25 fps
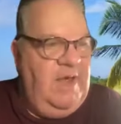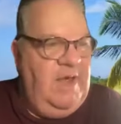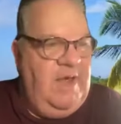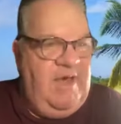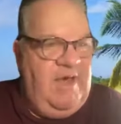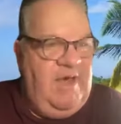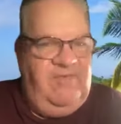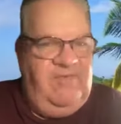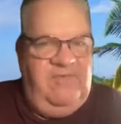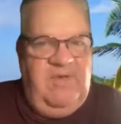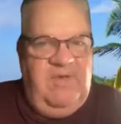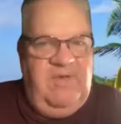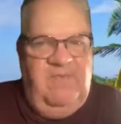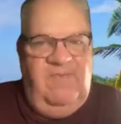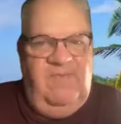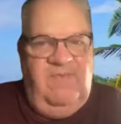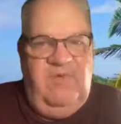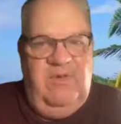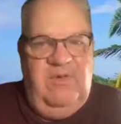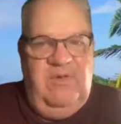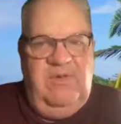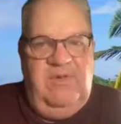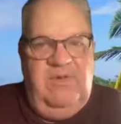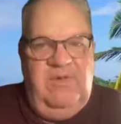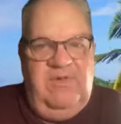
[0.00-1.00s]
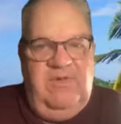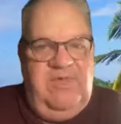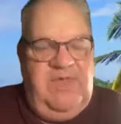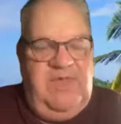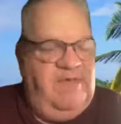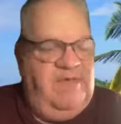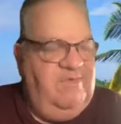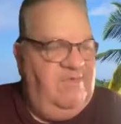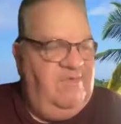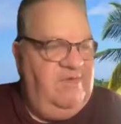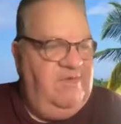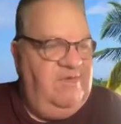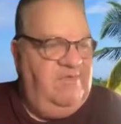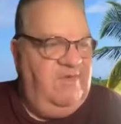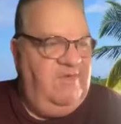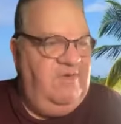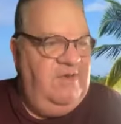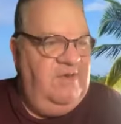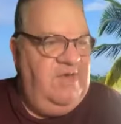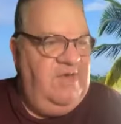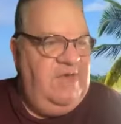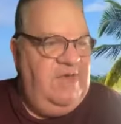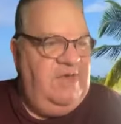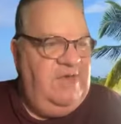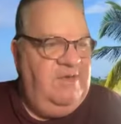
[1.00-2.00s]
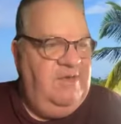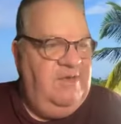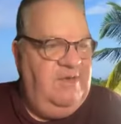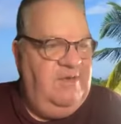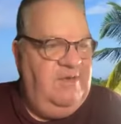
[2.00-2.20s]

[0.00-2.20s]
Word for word: ask him for the things that you need,